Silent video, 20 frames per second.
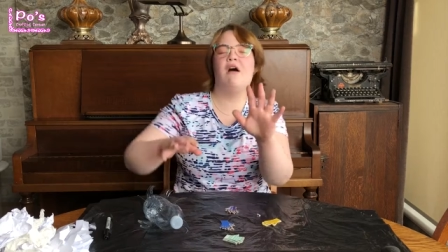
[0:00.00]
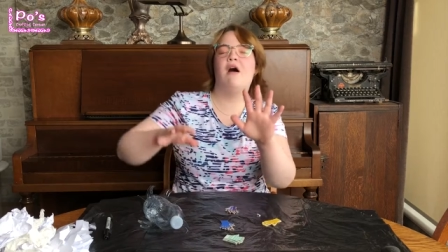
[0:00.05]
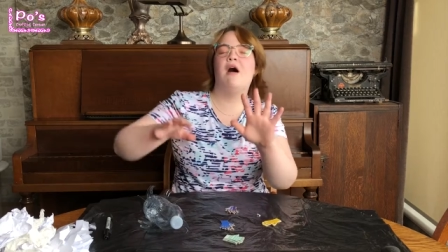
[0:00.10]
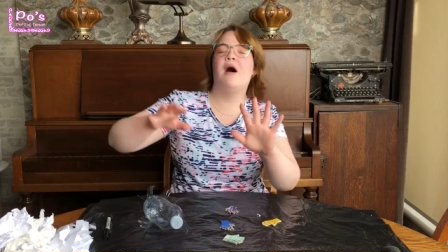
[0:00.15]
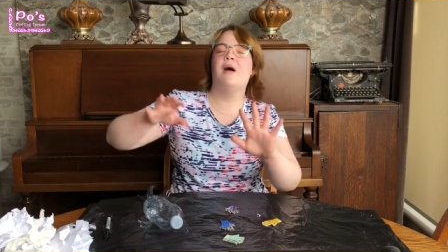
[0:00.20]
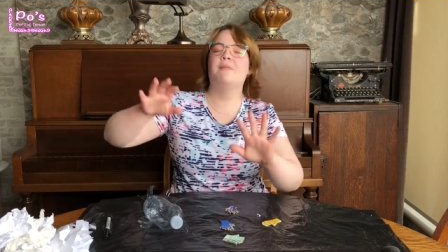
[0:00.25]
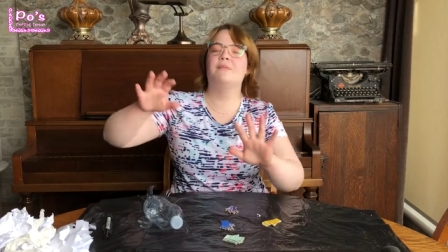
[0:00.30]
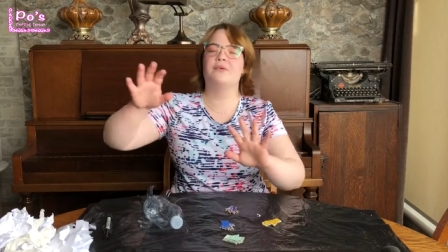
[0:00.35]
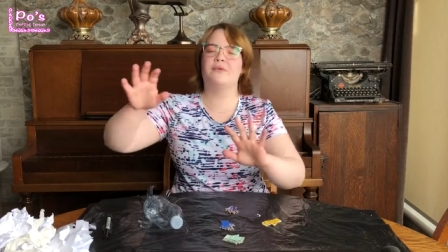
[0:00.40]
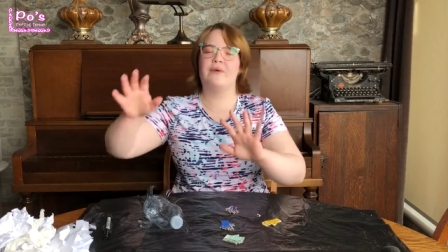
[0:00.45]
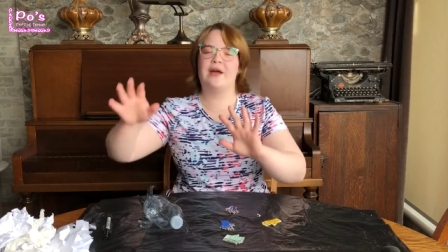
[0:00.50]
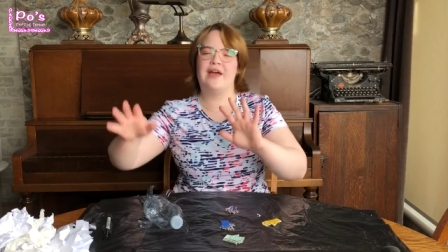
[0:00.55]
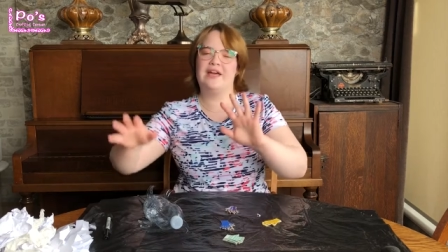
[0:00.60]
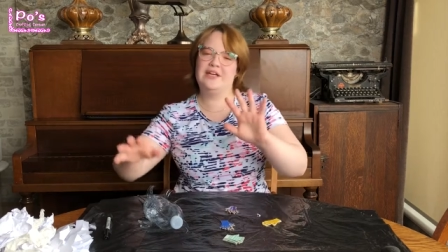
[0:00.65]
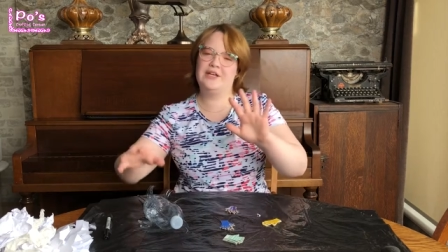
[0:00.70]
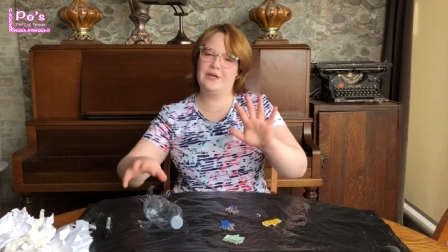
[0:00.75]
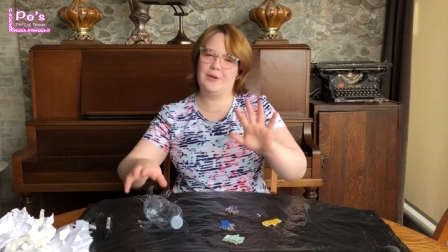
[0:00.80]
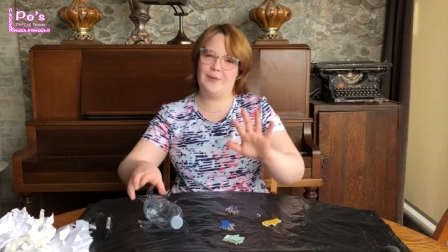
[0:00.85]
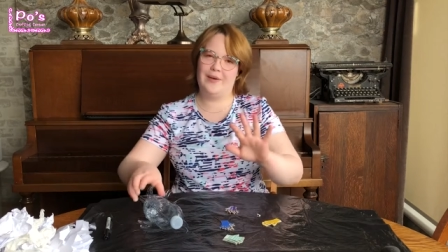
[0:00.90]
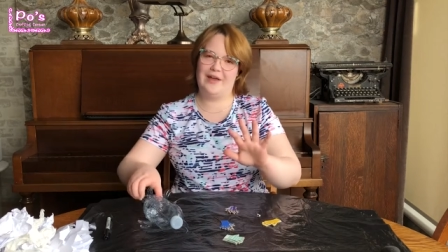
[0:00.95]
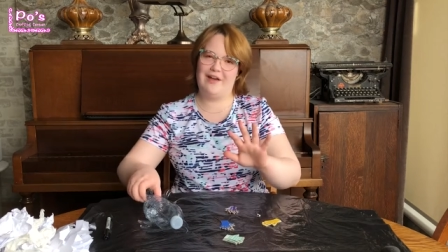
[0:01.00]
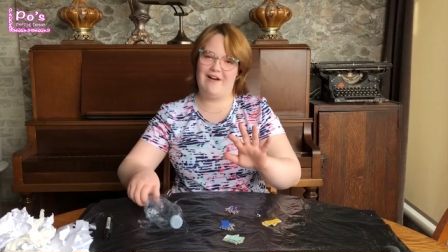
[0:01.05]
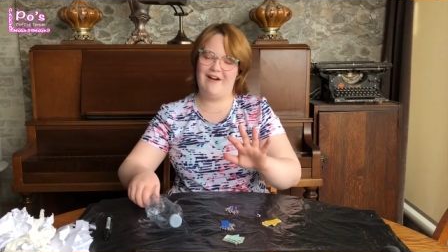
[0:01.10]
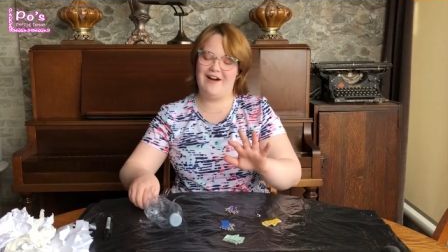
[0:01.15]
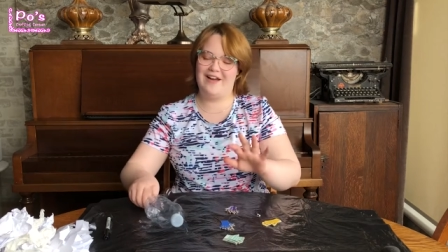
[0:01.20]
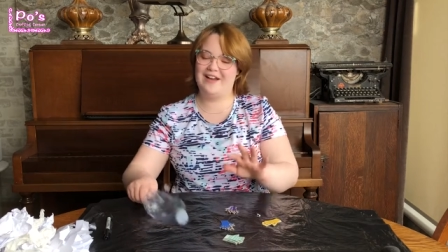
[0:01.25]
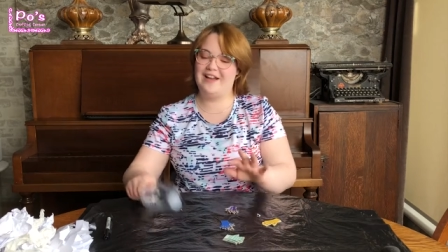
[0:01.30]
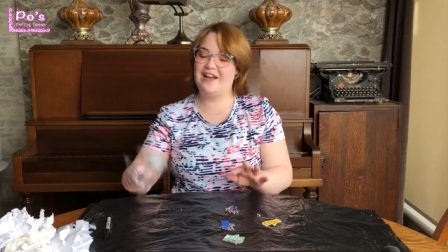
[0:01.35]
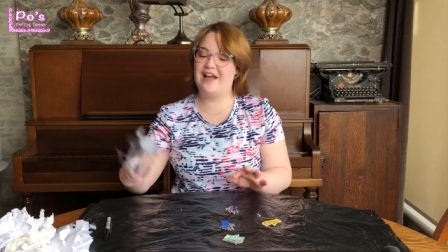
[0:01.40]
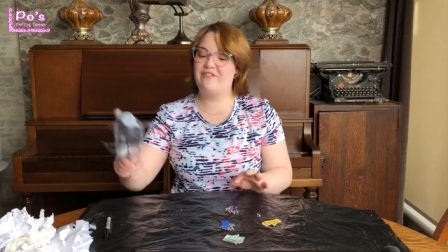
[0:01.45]
ombre going
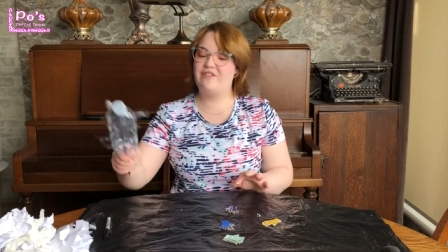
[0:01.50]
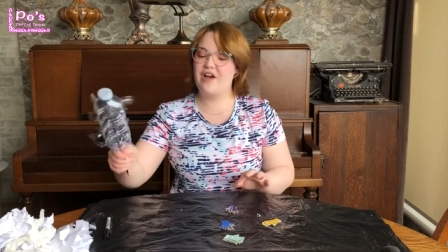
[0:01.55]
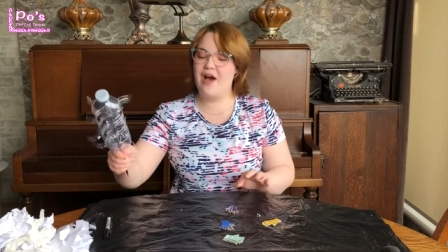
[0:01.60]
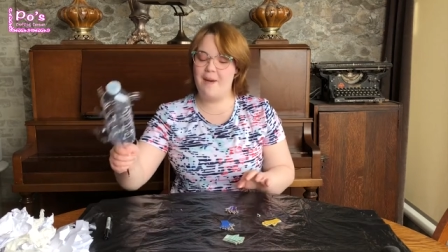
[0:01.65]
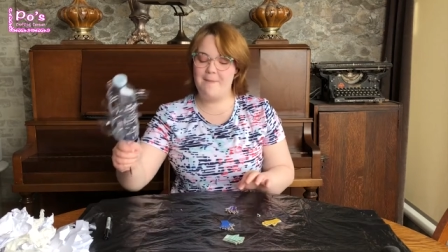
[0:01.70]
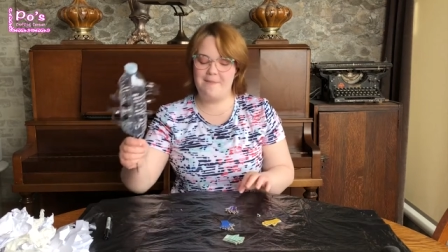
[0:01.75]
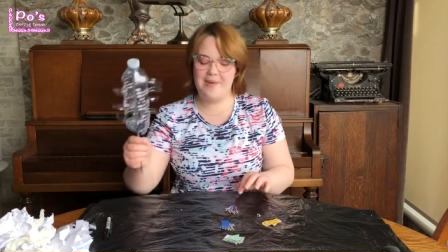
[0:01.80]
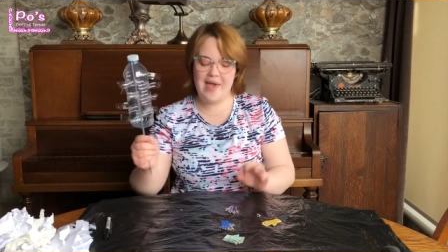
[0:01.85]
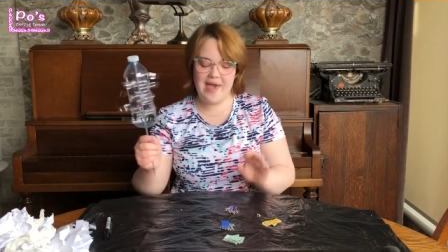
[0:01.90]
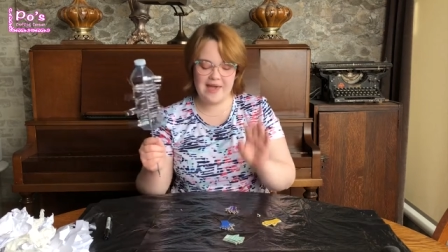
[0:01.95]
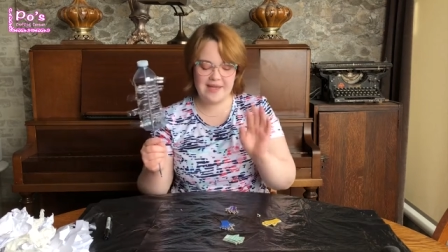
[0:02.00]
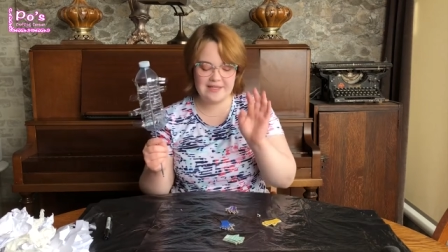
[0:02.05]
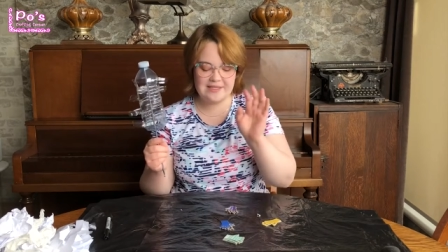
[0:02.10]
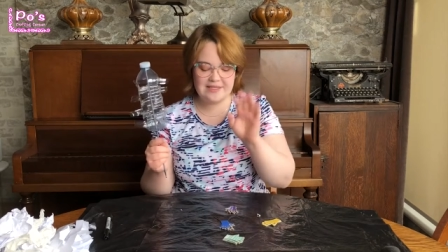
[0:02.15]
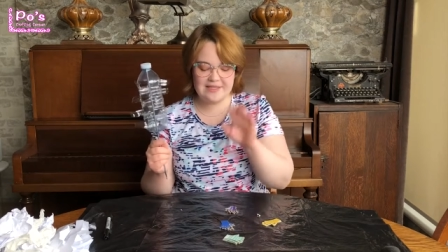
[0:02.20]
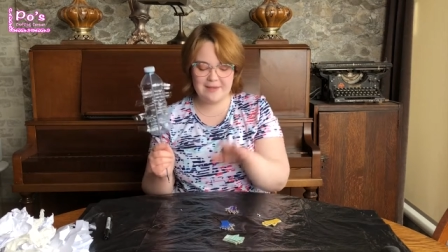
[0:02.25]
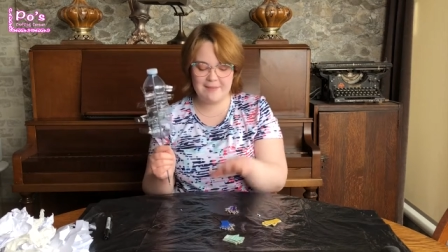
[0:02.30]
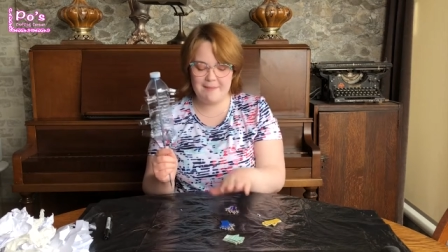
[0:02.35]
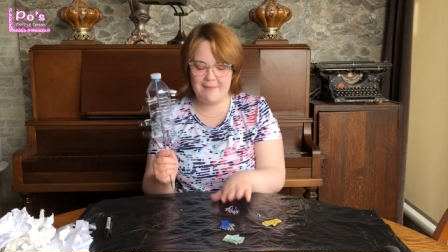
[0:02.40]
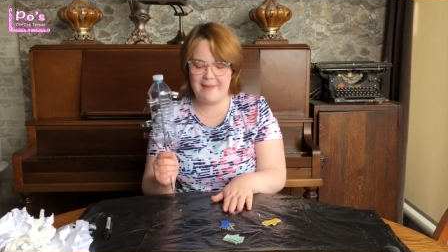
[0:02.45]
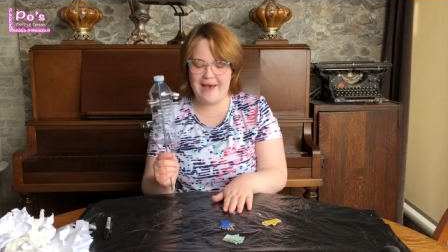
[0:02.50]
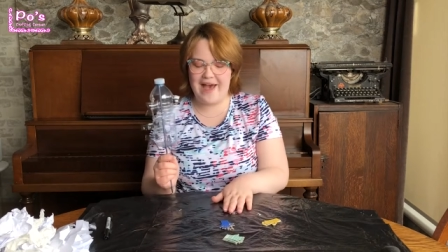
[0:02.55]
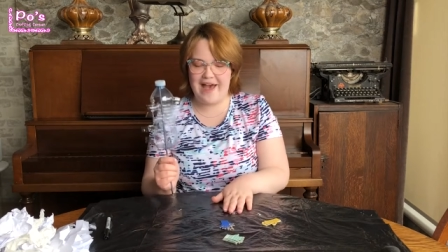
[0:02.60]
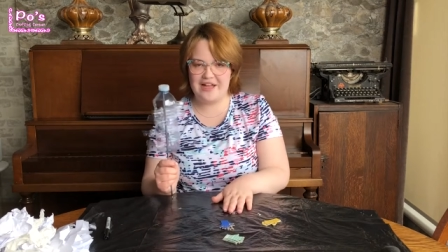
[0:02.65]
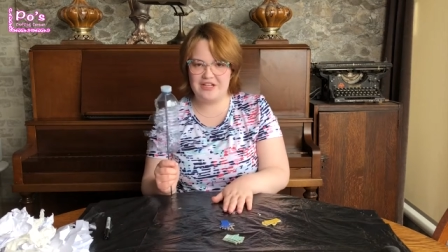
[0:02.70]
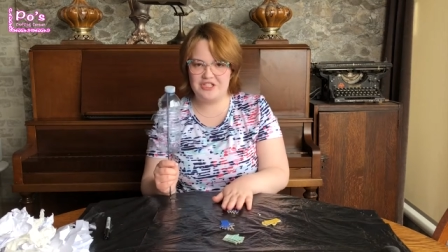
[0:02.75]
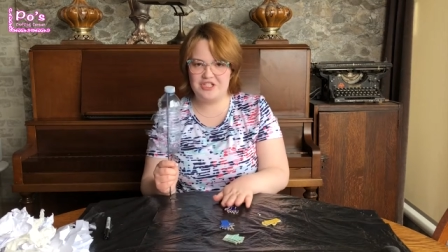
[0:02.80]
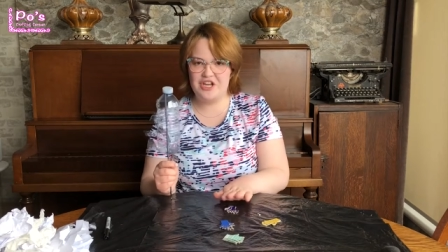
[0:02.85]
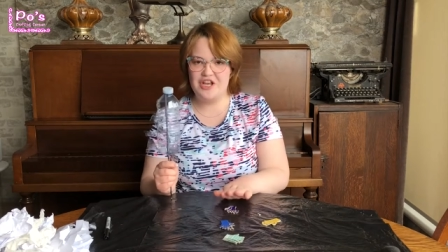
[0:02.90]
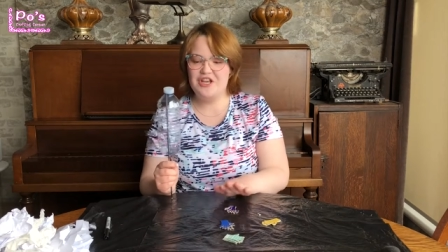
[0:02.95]
on, and I've got paint to
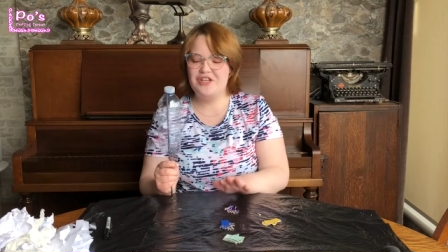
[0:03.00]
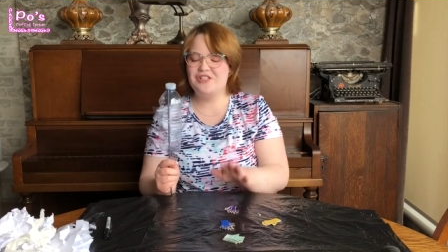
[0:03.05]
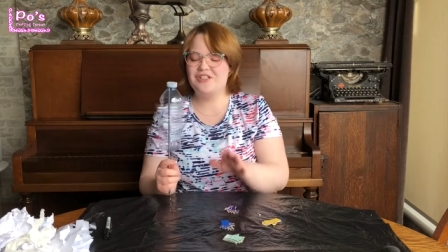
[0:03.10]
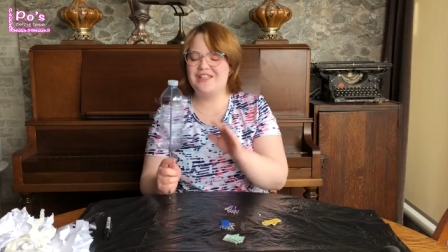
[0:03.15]
match.